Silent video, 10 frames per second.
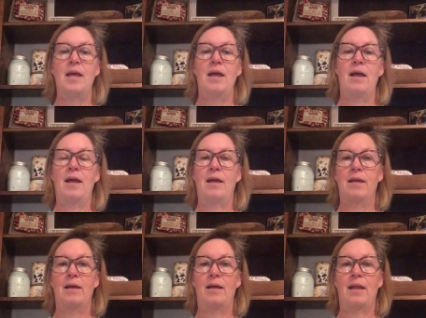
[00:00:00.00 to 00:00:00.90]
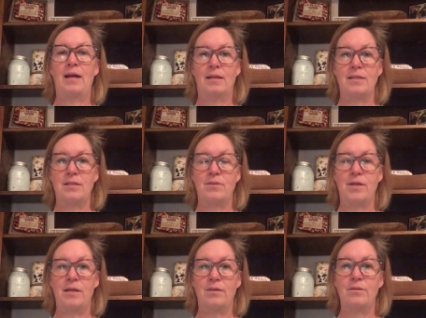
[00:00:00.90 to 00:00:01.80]
and Lila
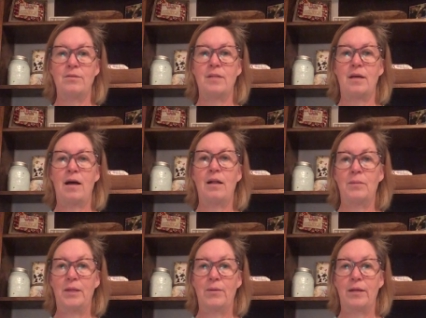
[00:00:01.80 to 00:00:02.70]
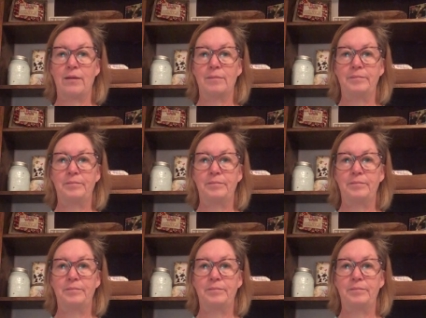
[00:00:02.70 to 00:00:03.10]
Studios Halloween Quaker,